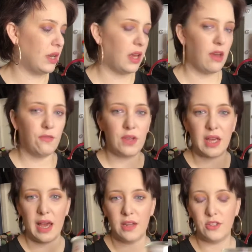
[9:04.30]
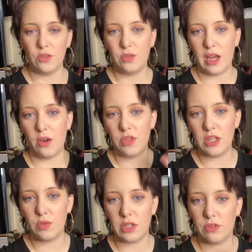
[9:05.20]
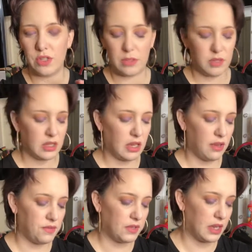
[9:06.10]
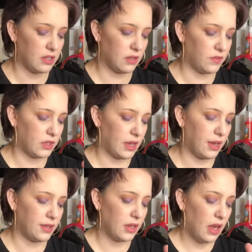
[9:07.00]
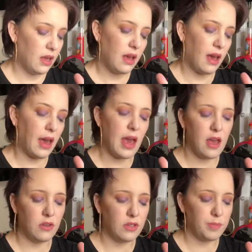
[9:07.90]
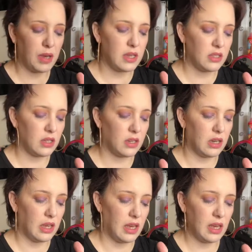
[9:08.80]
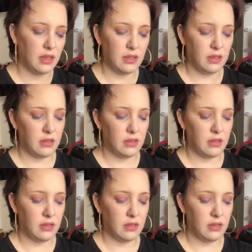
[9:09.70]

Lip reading: in every candle. Now this was a Christmas gift, as I've said, and basically